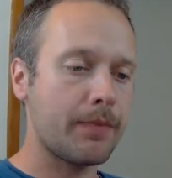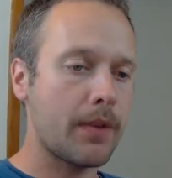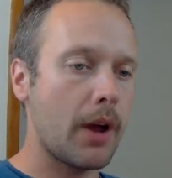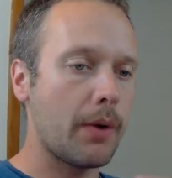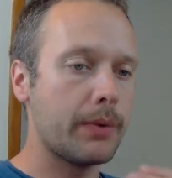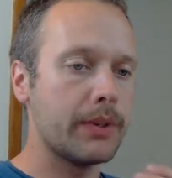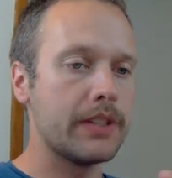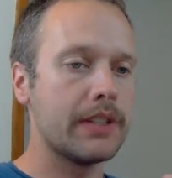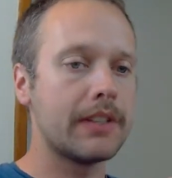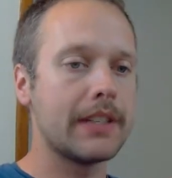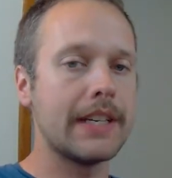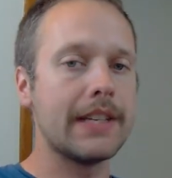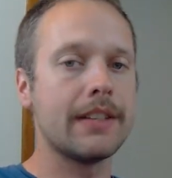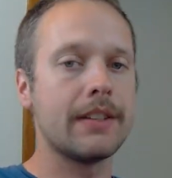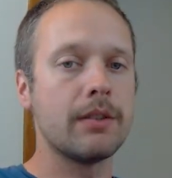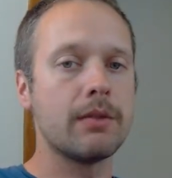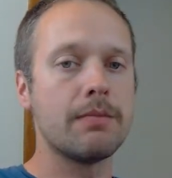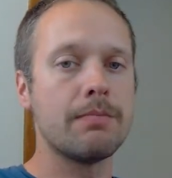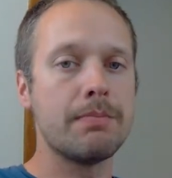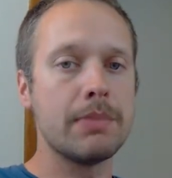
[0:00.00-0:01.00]
I wouldn't say
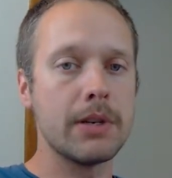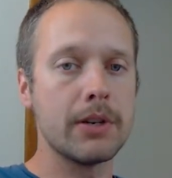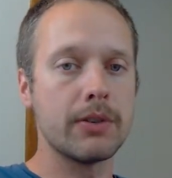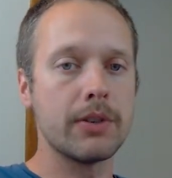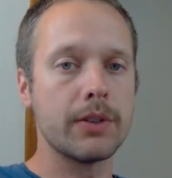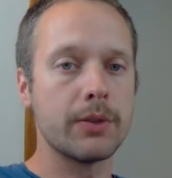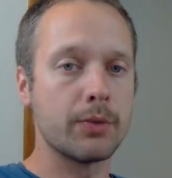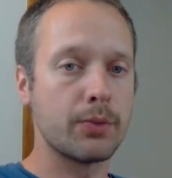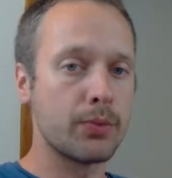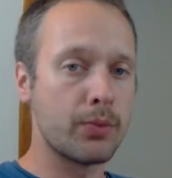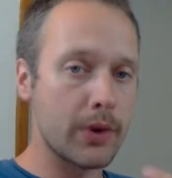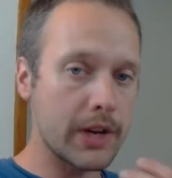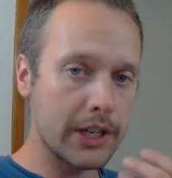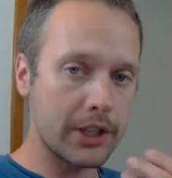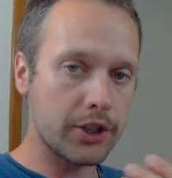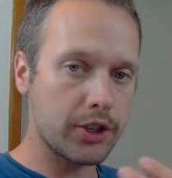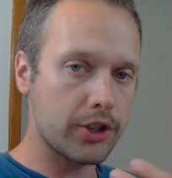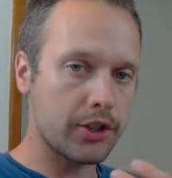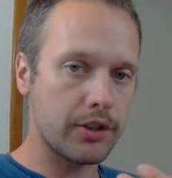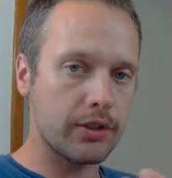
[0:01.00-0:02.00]
that the beer is
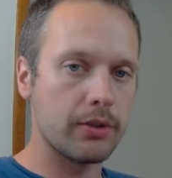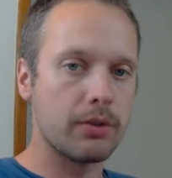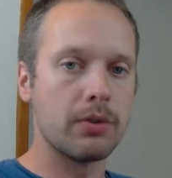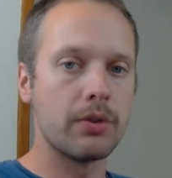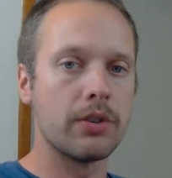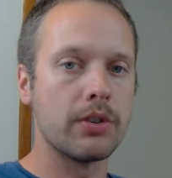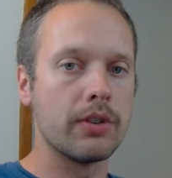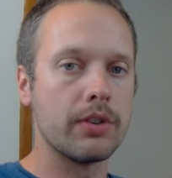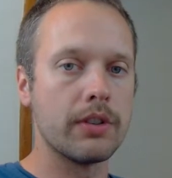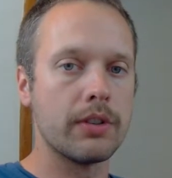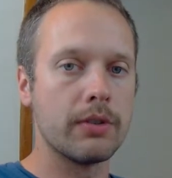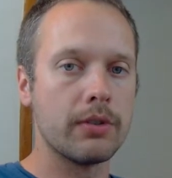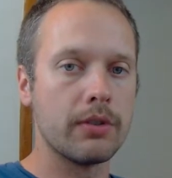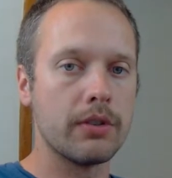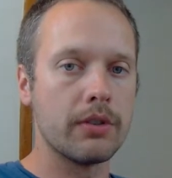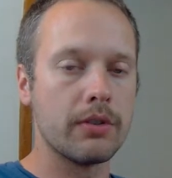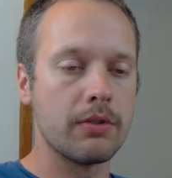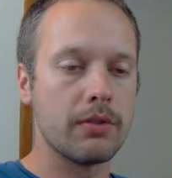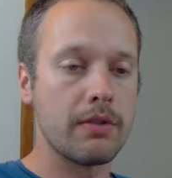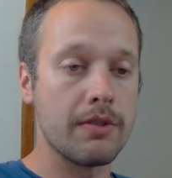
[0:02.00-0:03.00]
rich
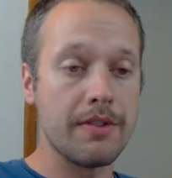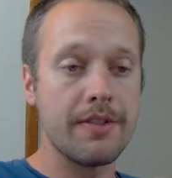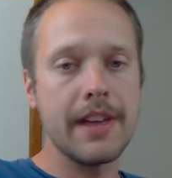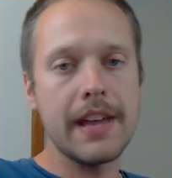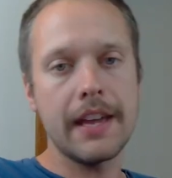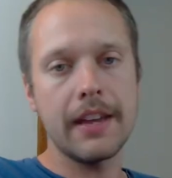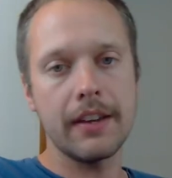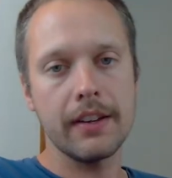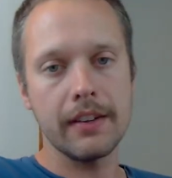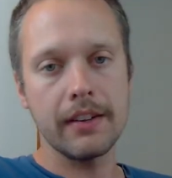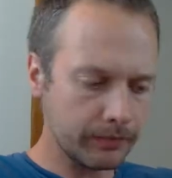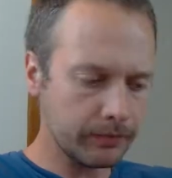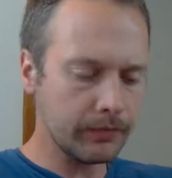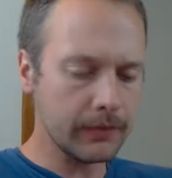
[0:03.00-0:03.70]
or thick.